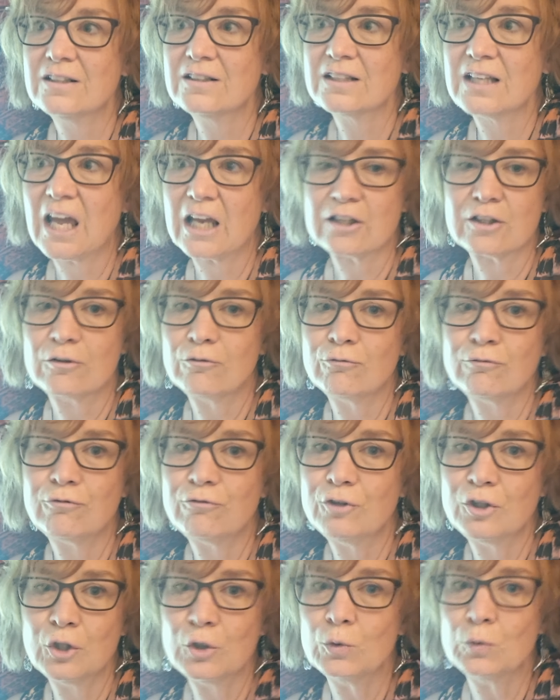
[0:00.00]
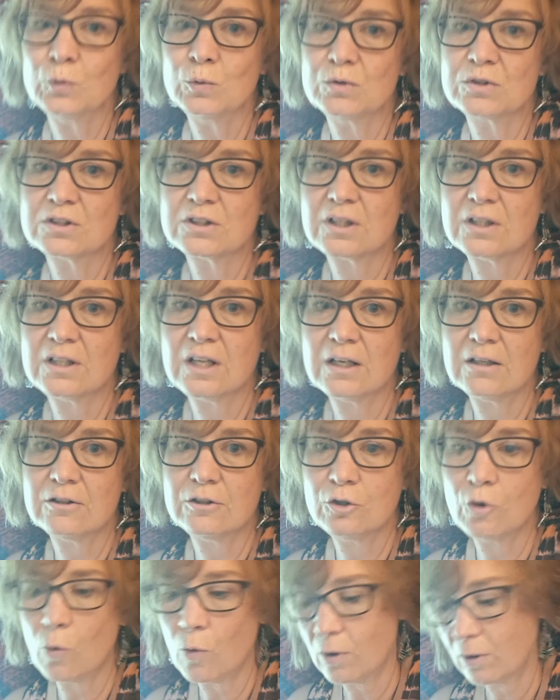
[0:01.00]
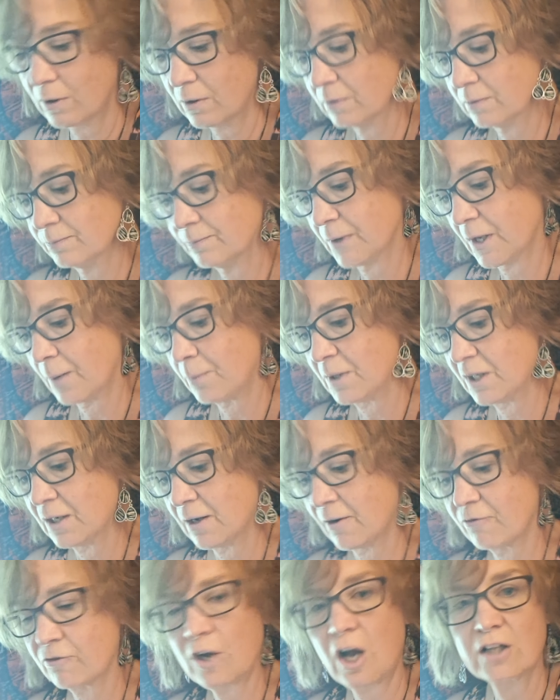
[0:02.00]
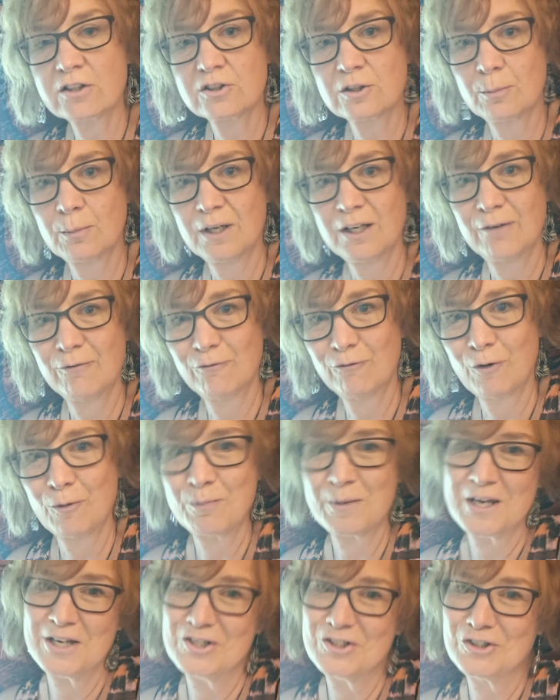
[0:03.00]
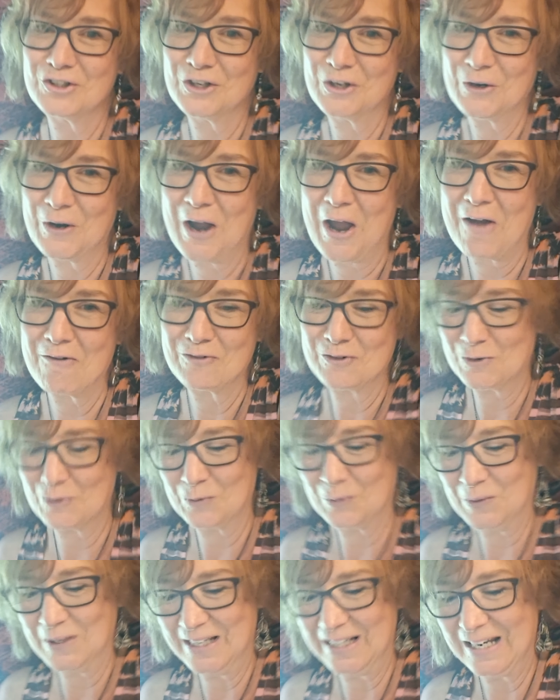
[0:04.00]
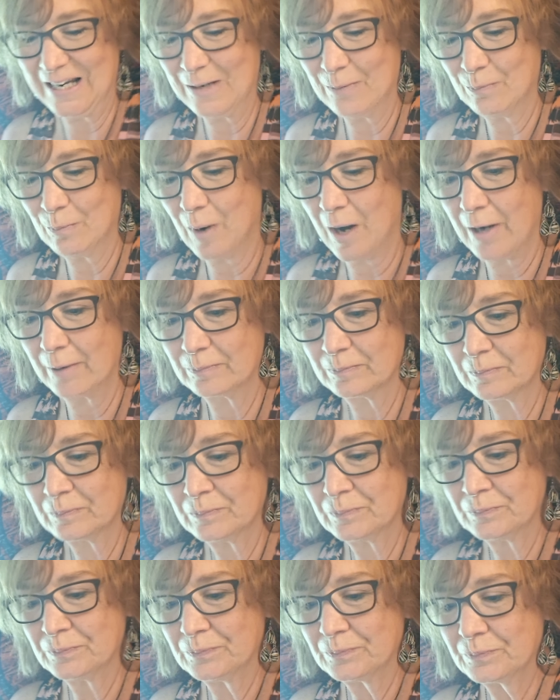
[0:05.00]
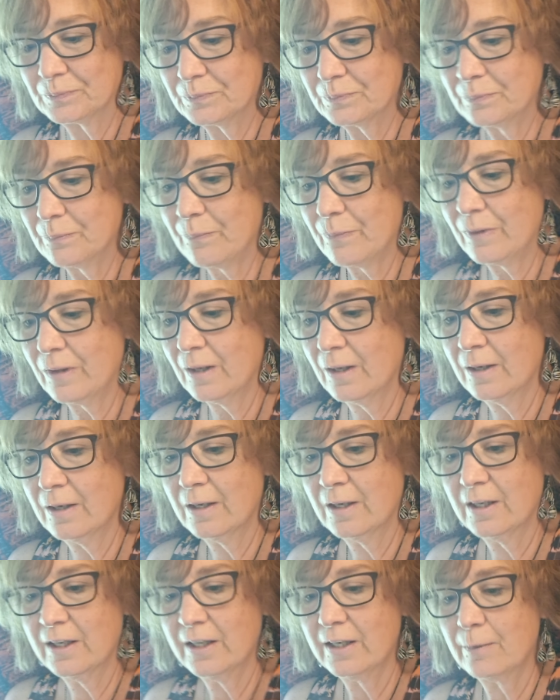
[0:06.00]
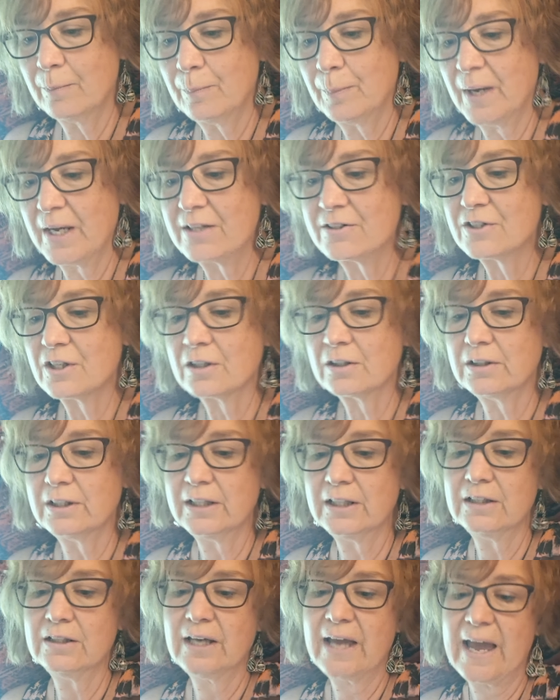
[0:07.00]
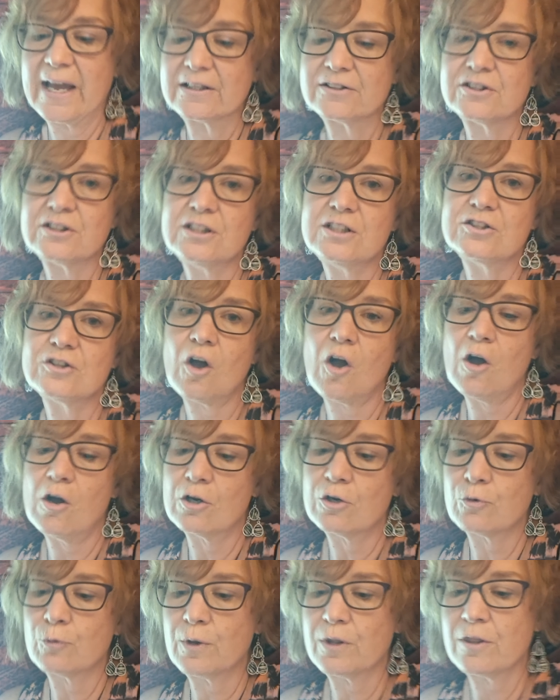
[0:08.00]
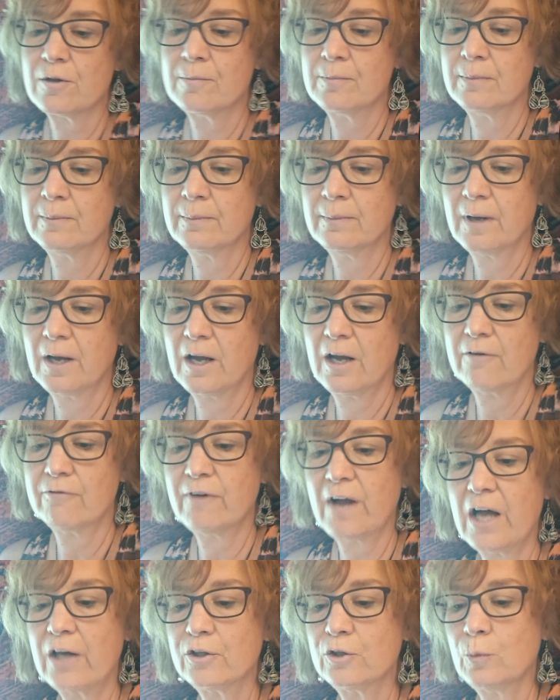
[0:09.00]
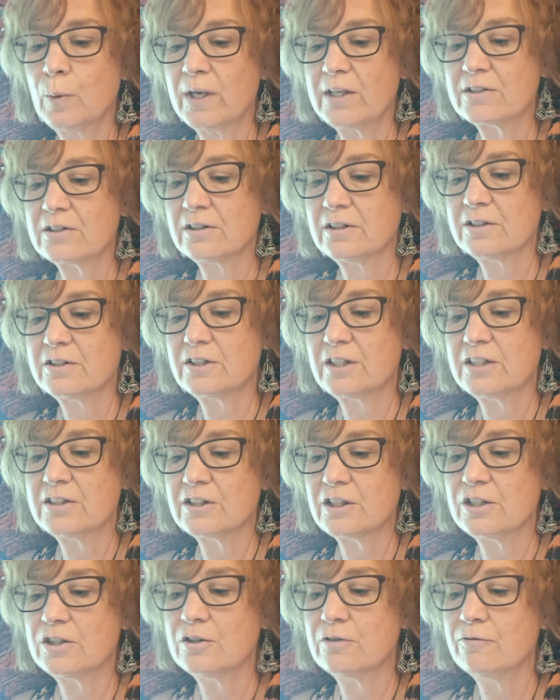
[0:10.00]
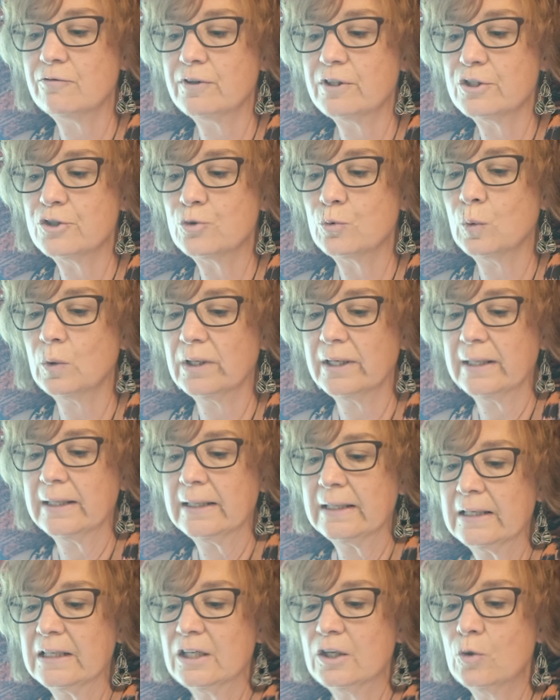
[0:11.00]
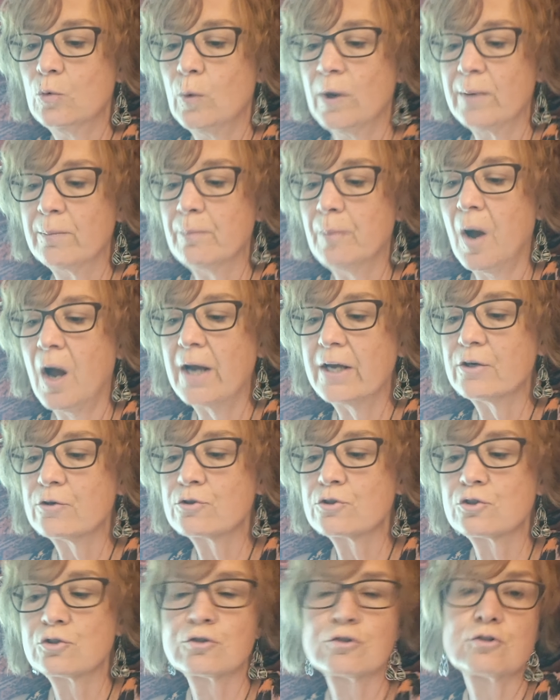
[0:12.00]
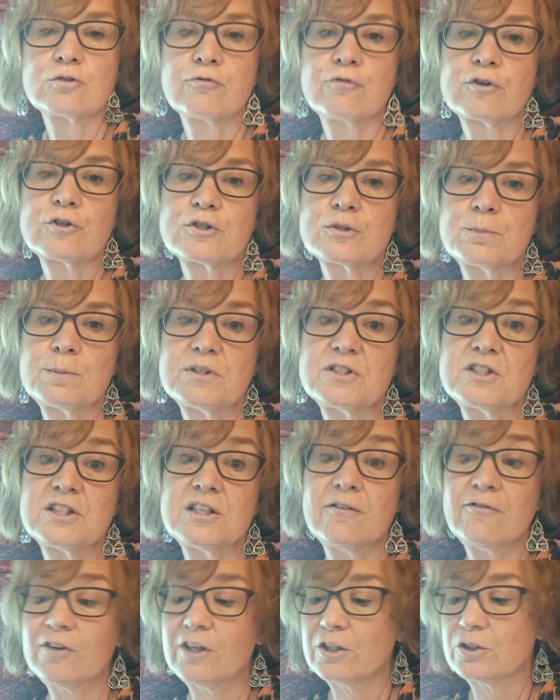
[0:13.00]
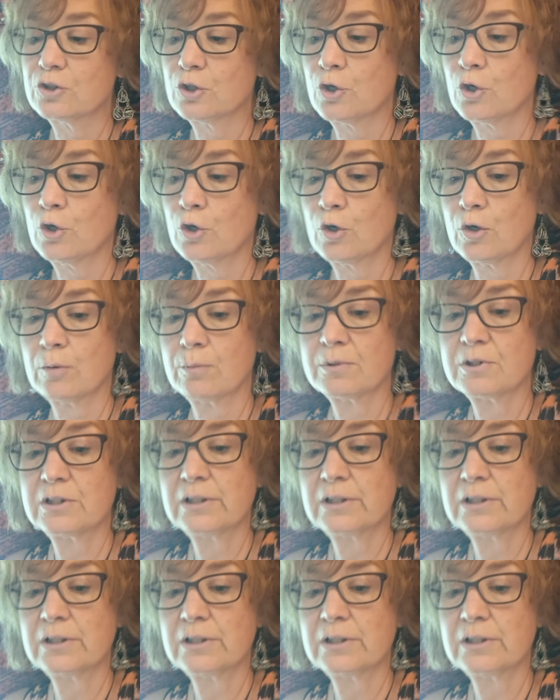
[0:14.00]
get confused. I've got some information here. I have to read it, but it basically, Etsy's algorithm evaluates listings individually. When buyers search for specific terms